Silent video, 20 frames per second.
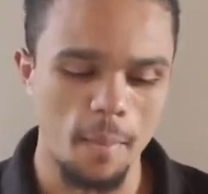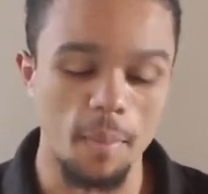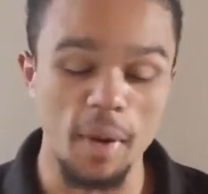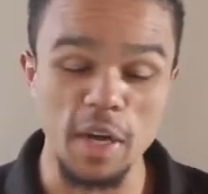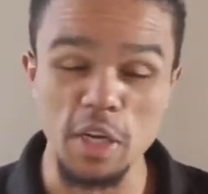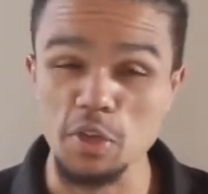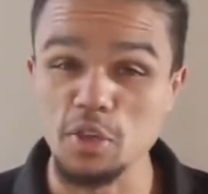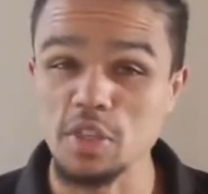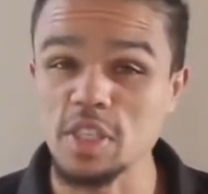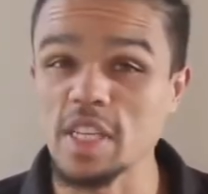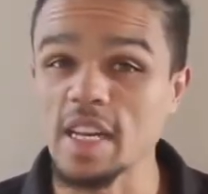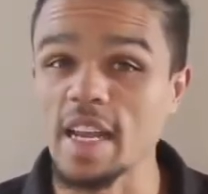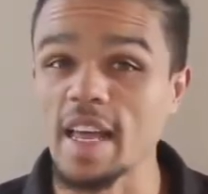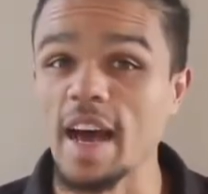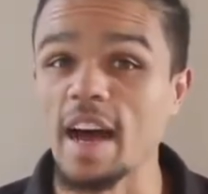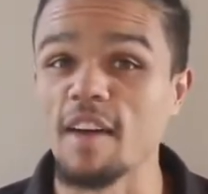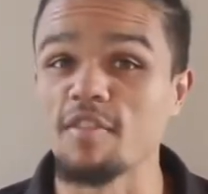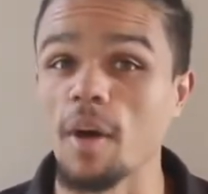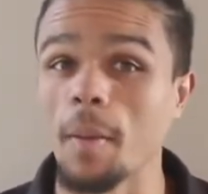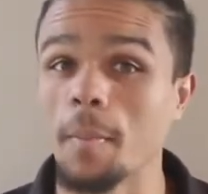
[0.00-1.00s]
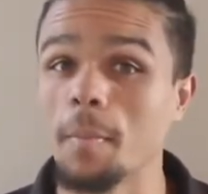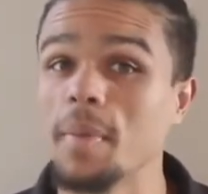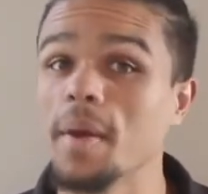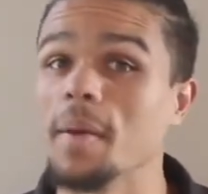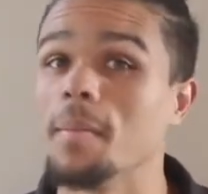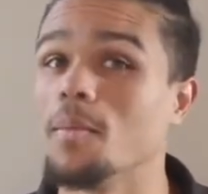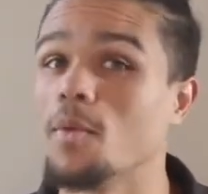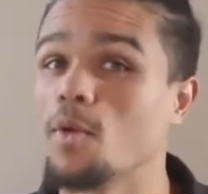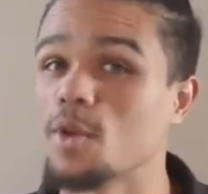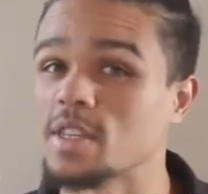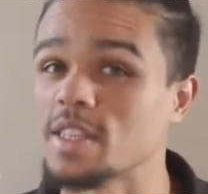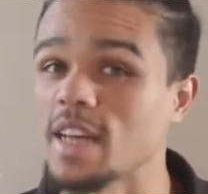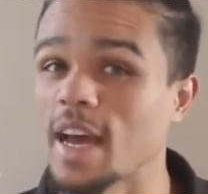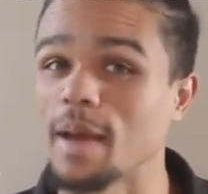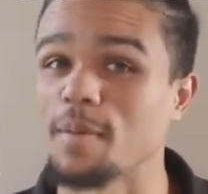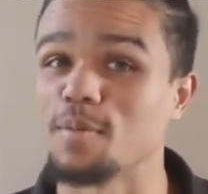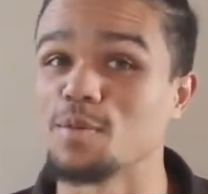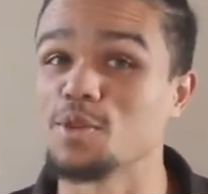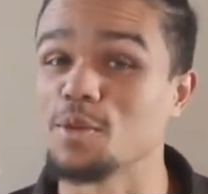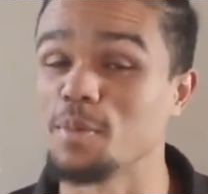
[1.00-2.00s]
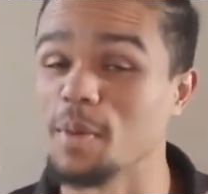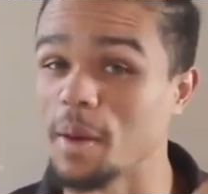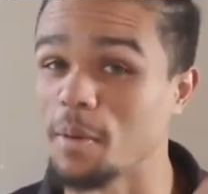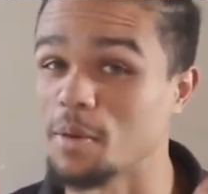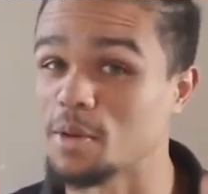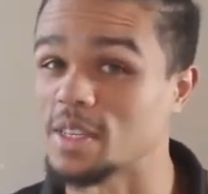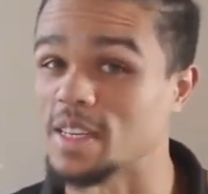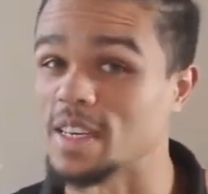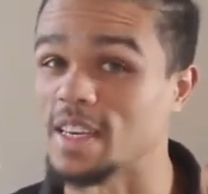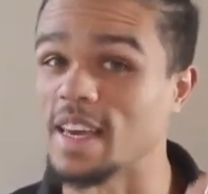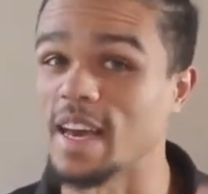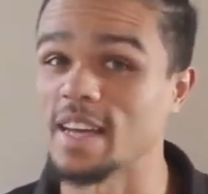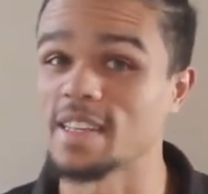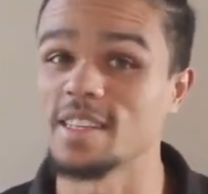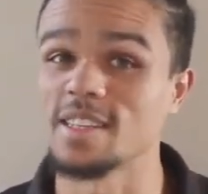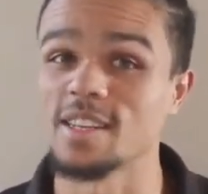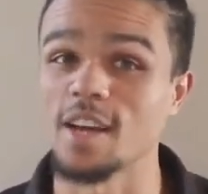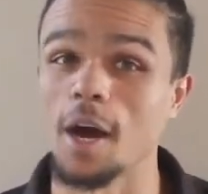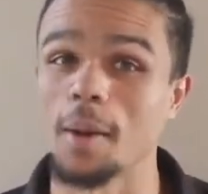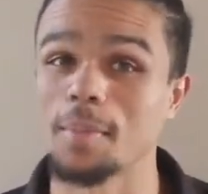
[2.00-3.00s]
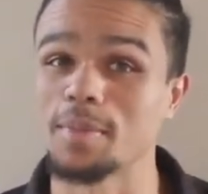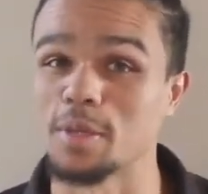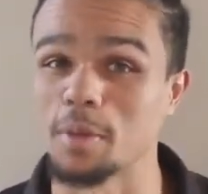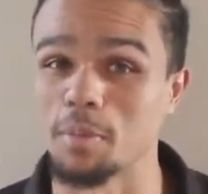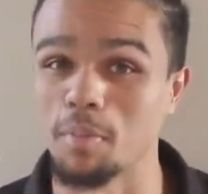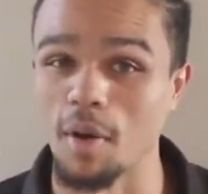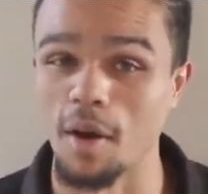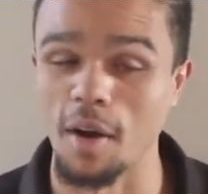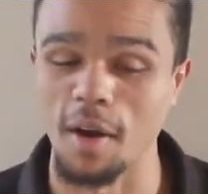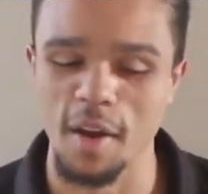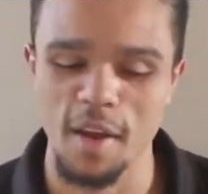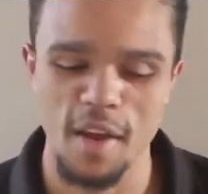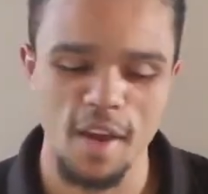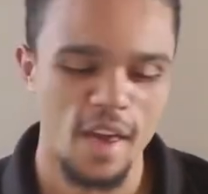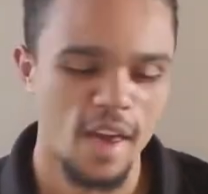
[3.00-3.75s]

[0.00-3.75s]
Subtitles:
But you still have a bit more time to be able to get it up to par.